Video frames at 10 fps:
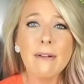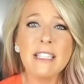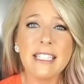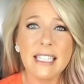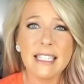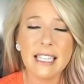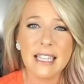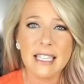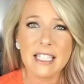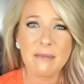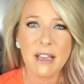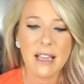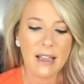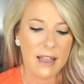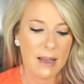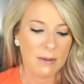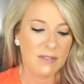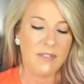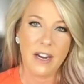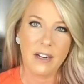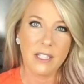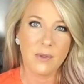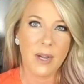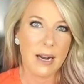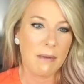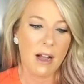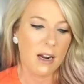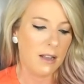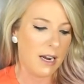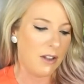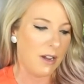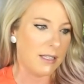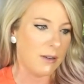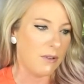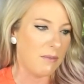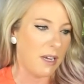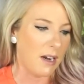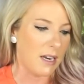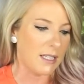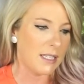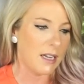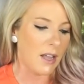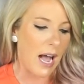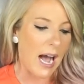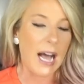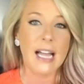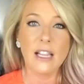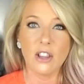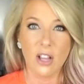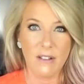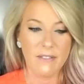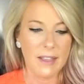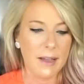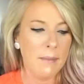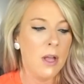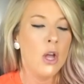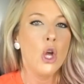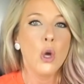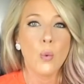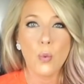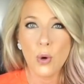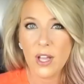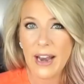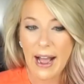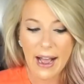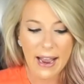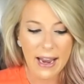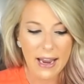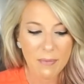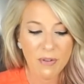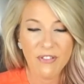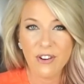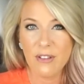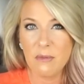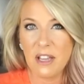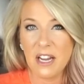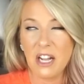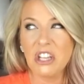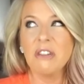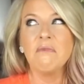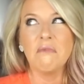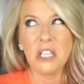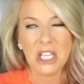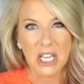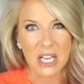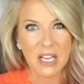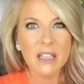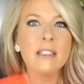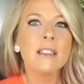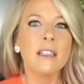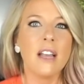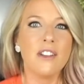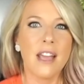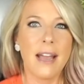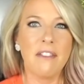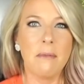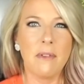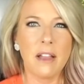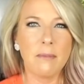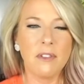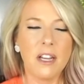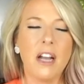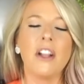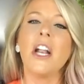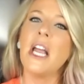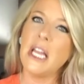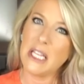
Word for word: Iris did send these to me, and that was very sweet. I'm not gonna lie to you guys. I want to be honest. I love them. Would I prefer them to be in color? Yes. Do they have them available in color?